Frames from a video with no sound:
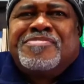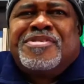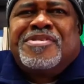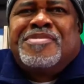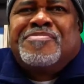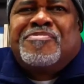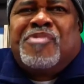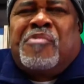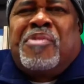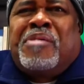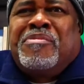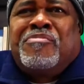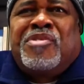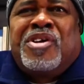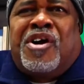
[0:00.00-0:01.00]
But, but I
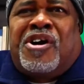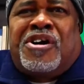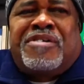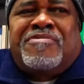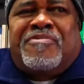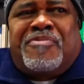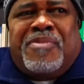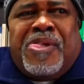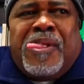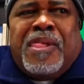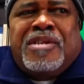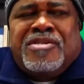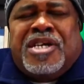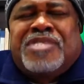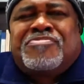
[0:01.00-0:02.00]
mean, we all,
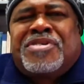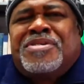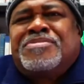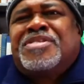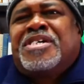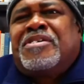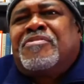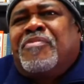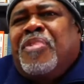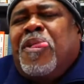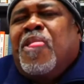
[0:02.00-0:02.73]
that's what I'm saying